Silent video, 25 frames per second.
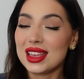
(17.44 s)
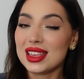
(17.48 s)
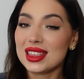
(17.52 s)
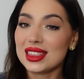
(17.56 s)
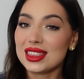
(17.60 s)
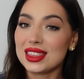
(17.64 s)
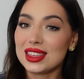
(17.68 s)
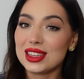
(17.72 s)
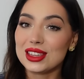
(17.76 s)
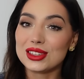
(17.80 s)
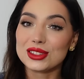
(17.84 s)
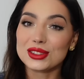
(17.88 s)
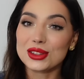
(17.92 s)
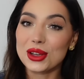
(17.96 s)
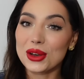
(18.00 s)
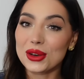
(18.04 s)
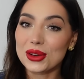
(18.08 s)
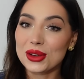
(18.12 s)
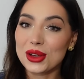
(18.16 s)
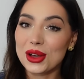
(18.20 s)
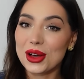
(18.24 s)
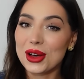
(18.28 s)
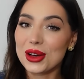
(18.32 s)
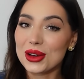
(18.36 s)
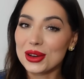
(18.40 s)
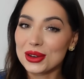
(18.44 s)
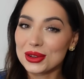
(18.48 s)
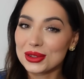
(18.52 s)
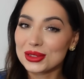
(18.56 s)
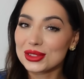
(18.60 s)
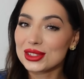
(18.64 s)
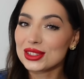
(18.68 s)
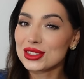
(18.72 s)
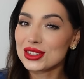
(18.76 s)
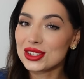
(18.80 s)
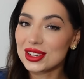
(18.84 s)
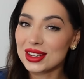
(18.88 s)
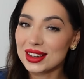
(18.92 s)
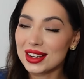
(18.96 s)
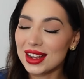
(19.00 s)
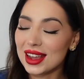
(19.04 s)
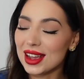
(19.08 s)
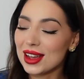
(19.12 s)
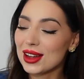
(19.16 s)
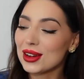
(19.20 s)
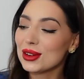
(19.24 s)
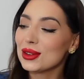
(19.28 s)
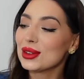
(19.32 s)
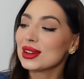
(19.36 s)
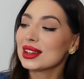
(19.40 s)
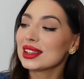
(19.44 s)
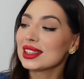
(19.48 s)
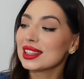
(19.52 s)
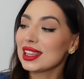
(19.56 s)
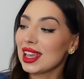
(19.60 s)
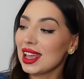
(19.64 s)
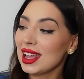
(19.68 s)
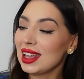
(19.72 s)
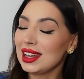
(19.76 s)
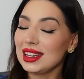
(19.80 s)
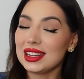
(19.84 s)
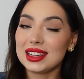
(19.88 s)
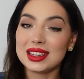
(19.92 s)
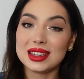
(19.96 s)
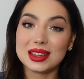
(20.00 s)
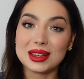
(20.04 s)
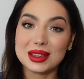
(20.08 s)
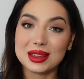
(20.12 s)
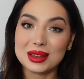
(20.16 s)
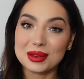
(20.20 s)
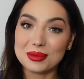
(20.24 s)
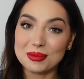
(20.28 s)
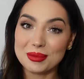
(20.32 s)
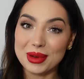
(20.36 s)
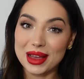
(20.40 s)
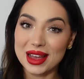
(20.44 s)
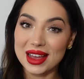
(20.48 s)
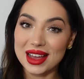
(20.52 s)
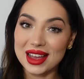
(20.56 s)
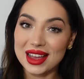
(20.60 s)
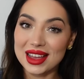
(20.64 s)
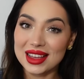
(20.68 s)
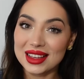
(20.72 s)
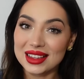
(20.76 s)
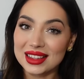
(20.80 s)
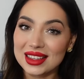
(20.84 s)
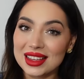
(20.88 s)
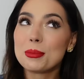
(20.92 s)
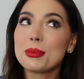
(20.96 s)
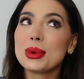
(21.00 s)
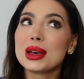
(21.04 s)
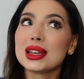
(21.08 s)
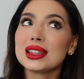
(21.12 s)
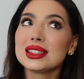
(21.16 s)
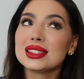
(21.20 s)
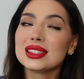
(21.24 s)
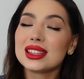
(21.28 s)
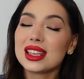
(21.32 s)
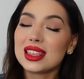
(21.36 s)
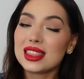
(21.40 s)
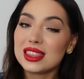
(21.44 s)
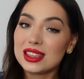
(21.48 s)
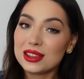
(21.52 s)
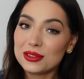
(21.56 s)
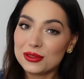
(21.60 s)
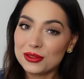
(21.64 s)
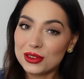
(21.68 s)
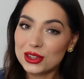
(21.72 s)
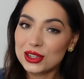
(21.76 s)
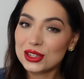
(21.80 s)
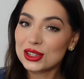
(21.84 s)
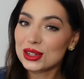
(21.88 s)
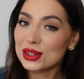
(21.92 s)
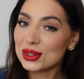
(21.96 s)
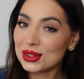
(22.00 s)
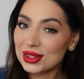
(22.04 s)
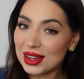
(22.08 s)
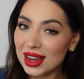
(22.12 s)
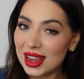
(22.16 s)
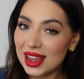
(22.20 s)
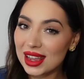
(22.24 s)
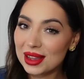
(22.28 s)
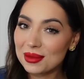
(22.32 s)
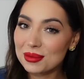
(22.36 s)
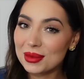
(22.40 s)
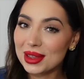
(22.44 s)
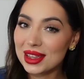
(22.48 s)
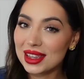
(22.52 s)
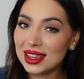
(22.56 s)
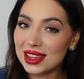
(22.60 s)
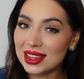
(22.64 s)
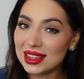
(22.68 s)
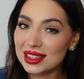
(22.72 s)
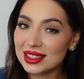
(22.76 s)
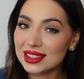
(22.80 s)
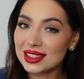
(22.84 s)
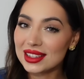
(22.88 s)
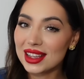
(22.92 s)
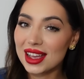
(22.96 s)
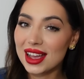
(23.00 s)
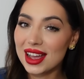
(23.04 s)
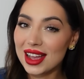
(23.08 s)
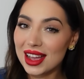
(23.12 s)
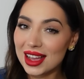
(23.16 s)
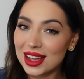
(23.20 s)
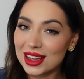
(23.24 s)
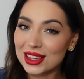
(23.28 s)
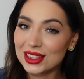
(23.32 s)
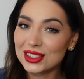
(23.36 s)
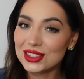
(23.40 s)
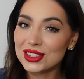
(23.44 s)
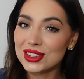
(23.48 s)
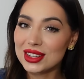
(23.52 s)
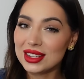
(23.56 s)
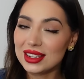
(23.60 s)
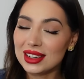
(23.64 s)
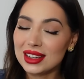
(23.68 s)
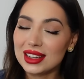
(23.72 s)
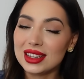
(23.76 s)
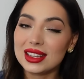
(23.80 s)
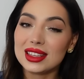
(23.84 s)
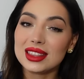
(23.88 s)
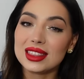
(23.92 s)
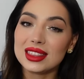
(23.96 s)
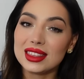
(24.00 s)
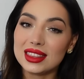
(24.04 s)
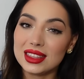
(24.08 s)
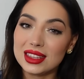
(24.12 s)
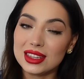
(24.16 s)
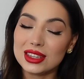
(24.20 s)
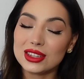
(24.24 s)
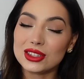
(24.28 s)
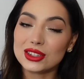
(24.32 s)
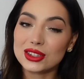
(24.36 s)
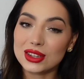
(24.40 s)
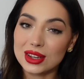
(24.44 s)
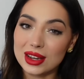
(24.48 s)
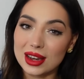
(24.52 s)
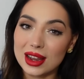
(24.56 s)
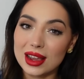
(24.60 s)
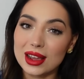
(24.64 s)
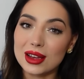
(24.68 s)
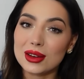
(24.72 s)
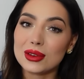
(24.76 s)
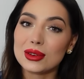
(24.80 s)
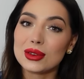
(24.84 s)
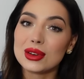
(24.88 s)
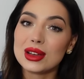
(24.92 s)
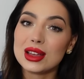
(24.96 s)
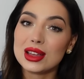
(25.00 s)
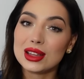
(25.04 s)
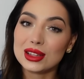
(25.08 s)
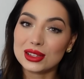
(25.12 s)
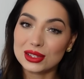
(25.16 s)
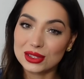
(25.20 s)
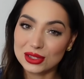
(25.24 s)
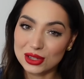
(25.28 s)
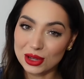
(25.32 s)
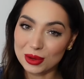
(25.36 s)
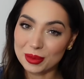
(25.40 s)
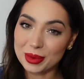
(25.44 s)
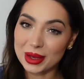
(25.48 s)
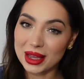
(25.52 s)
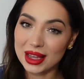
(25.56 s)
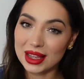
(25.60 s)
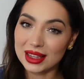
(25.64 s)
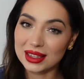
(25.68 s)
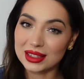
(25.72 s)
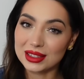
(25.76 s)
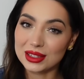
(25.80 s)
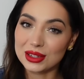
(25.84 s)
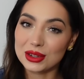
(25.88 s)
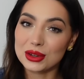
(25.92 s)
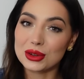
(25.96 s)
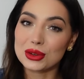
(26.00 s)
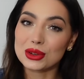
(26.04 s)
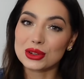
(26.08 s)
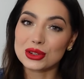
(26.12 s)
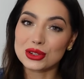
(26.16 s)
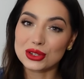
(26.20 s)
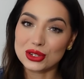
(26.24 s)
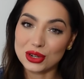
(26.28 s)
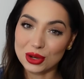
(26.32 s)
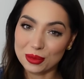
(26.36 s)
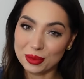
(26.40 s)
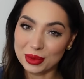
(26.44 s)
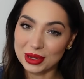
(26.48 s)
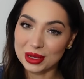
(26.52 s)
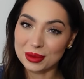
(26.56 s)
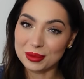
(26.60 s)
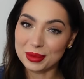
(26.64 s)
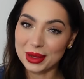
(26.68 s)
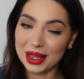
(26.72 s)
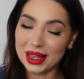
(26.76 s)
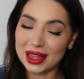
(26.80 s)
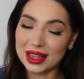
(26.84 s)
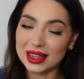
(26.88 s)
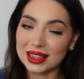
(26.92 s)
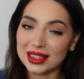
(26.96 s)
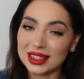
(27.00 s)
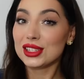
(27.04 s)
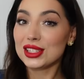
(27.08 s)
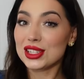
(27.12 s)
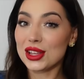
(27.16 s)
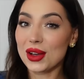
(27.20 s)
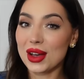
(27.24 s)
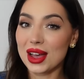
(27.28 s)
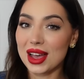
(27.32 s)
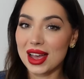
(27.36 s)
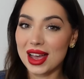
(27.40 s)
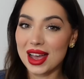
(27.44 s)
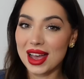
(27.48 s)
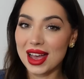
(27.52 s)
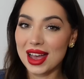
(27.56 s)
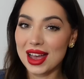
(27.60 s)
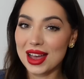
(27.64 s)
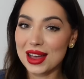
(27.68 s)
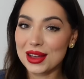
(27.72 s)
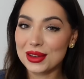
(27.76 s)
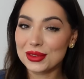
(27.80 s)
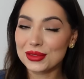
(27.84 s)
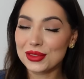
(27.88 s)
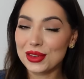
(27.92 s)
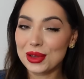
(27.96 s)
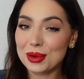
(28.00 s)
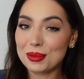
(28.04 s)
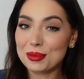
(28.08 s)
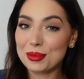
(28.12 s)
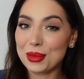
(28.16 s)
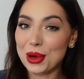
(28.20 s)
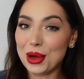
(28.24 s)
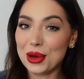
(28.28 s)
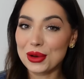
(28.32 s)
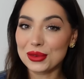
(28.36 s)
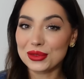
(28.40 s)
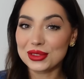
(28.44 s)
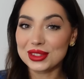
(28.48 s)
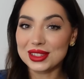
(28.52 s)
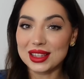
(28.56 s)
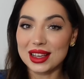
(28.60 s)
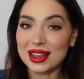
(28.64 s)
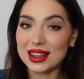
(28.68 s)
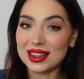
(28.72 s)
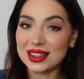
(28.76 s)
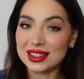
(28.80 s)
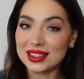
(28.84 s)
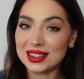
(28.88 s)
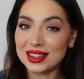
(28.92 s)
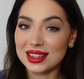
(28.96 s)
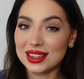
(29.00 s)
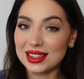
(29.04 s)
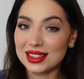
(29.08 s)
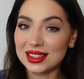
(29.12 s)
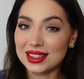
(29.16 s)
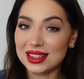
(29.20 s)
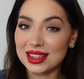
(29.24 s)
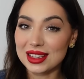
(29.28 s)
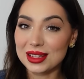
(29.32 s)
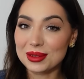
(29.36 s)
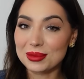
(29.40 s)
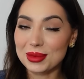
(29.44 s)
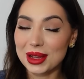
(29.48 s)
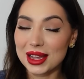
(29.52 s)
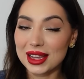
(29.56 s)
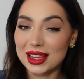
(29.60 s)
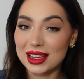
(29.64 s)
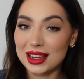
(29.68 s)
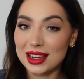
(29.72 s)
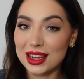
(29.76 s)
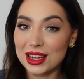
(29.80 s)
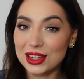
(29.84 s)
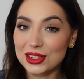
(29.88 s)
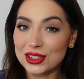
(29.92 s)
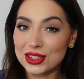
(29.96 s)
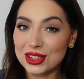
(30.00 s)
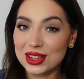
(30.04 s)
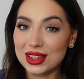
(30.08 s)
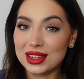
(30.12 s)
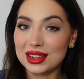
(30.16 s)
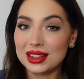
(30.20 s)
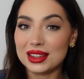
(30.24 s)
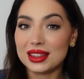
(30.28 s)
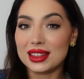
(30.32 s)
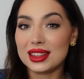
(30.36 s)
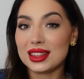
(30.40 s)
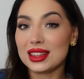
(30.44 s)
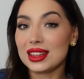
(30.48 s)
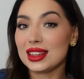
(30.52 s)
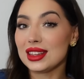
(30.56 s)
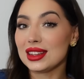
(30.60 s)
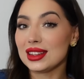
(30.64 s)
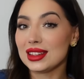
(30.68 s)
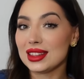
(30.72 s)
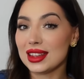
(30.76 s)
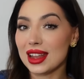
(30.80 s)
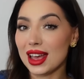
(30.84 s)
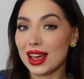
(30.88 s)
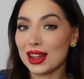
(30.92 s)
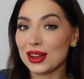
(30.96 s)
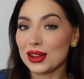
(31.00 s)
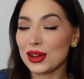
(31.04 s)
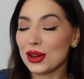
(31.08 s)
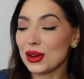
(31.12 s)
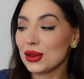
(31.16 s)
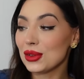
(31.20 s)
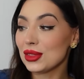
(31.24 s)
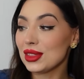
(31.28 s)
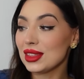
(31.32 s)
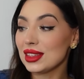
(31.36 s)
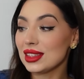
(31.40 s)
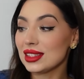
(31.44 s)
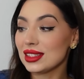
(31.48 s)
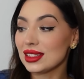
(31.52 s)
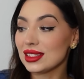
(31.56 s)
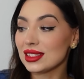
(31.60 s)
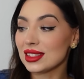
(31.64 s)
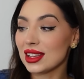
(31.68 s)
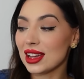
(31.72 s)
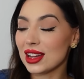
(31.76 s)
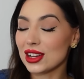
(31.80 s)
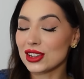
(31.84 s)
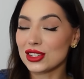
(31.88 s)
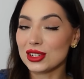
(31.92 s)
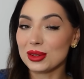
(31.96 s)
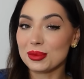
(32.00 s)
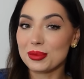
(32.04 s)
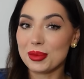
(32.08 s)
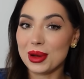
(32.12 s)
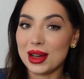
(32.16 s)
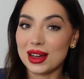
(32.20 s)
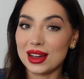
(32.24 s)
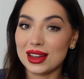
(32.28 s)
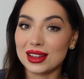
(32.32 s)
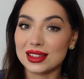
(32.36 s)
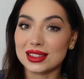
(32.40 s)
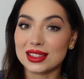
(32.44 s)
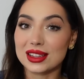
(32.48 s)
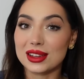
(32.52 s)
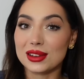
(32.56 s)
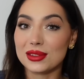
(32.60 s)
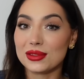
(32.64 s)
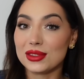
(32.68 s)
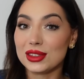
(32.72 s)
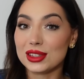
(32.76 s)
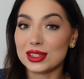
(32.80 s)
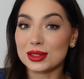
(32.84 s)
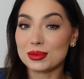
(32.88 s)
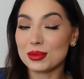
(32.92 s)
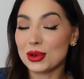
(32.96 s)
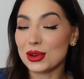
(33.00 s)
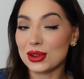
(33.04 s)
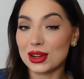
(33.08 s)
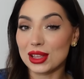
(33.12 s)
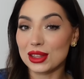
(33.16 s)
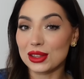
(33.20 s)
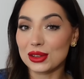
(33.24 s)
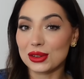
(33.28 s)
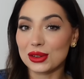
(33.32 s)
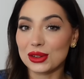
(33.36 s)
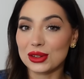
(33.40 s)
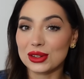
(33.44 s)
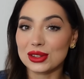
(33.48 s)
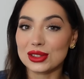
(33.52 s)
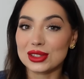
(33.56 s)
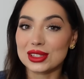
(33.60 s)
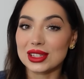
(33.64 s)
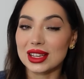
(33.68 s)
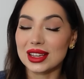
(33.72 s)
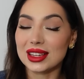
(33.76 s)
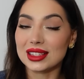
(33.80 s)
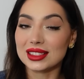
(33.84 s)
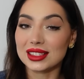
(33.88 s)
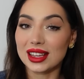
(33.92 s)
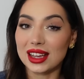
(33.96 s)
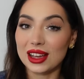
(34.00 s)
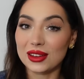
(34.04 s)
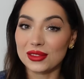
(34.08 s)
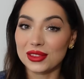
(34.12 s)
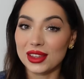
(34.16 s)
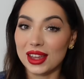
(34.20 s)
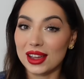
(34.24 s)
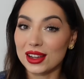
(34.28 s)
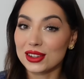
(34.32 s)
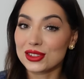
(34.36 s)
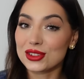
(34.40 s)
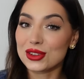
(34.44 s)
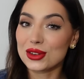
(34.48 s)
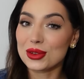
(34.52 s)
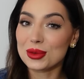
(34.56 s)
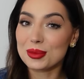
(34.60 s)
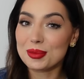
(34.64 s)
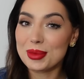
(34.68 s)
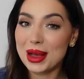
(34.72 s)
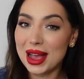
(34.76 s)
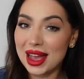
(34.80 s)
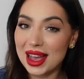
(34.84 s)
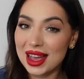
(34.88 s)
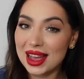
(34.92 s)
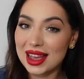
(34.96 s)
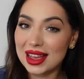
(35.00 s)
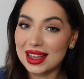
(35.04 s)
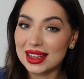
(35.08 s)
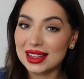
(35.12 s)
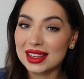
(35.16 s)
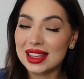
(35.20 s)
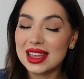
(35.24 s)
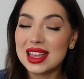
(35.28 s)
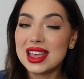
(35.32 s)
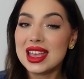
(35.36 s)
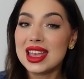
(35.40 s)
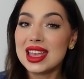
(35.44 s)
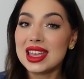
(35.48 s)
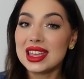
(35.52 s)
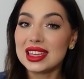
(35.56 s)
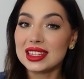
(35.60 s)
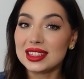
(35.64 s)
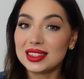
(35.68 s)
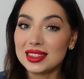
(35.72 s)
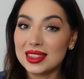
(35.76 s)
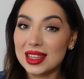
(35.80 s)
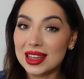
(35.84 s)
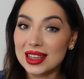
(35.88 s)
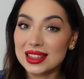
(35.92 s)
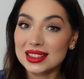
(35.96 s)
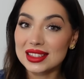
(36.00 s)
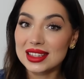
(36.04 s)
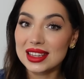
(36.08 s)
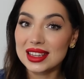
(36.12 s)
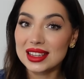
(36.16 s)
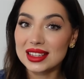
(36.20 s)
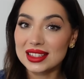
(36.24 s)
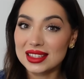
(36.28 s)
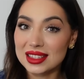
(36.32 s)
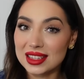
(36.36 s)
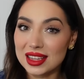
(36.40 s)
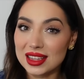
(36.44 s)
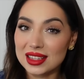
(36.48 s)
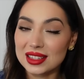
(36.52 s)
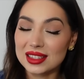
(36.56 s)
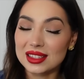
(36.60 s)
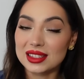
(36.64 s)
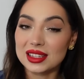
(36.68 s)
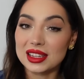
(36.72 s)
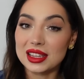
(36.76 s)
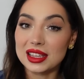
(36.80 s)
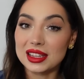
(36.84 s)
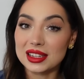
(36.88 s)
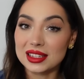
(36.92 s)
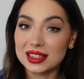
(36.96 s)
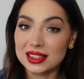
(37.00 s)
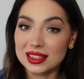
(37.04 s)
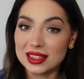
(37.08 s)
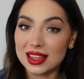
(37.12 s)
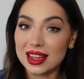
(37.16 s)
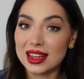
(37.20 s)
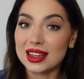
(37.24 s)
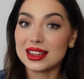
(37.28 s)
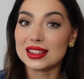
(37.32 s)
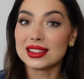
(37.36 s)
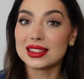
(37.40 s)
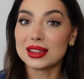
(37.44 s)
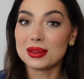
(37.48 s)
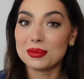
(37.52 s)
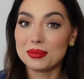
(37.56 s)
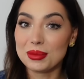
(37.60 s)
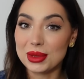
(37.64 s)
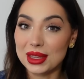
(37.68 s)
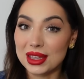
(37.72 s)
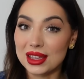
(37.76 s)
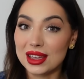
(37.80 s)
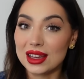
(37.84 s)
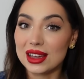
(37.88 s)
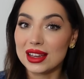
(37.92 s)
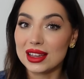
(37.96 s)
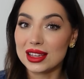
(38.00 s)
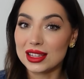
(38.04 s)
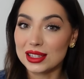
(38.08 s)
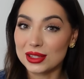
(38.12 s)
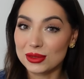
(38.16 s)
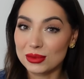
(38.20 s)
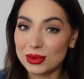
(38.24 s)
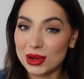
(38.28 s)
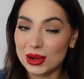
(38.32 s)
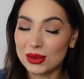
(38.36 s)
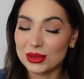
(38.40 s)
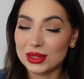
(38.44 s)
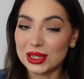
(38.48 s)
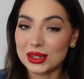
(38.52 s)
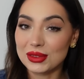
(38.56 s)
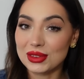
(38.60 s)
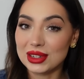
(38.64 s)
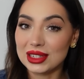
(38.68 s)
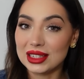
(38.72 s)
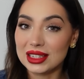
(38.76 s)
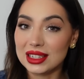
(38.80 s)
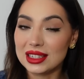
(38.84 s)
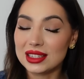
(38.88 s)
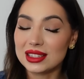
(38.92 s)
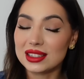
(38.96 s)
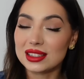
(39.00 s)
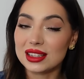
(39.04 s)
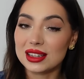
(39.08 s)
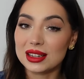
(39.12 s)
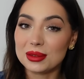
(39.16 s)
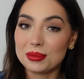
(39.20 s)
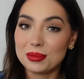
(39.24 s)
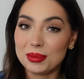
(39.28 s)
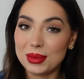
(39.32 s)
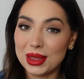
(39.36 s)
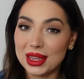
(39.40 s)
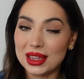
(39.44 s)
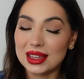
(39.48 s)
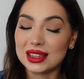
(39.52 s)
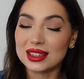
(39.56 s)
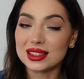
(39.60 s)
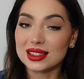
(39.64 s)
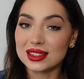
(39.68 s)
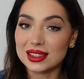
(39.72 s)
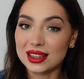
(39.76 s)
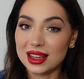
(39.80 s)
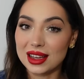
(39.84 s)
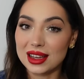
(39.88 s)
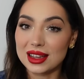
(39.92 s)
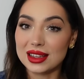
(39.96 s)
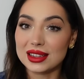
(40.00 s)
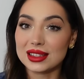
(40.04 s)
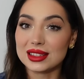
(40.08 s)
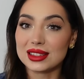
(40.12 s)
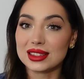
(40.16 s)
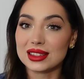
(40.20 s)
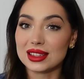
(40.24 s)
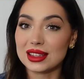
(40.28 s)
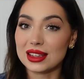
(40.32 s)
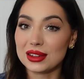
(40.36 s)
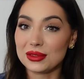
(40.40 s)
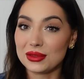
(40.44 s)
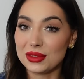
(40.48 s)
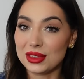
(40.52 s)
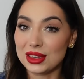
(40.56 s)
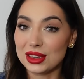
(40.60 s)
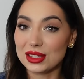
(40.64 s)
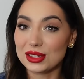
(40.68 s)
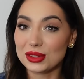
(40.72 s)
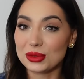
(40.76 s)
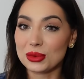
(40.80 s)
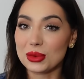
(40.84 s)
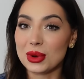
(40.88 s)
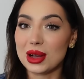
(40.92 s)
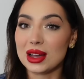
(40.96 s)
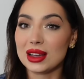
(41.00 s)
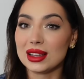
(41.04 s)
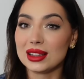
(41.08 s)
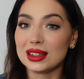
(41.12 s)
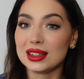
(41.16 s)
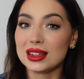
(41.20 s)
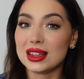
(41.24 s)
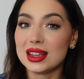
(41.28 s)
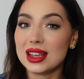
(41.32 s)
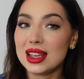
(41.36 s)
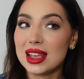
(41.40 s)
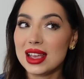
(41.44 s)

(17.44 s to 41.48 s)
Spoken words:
the so-called Chanel Kelly bag, but the official name is actually the Chanel top handle shopping bag. So I have both sizes in my collection. The nano, this is actually part of the small leather goods, and I have the actual bag. It does exist in a size bigger as well. They released a bigger size of this one